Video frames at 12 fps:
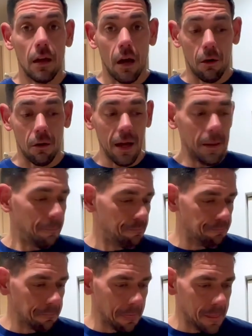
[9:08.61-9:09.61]
All right,
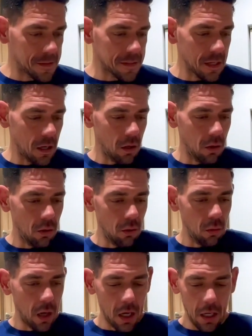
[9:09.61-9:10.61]

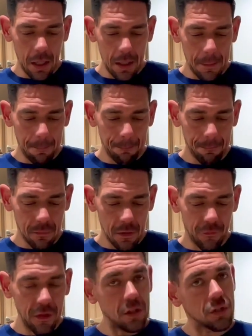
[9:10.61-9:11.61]
so um,
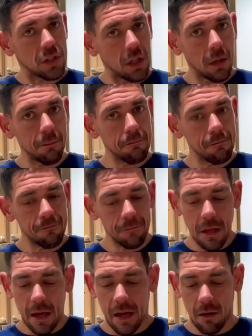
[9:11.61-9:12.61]
finishing up
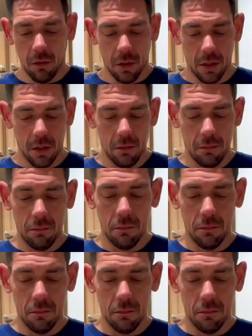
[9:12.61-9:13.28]
our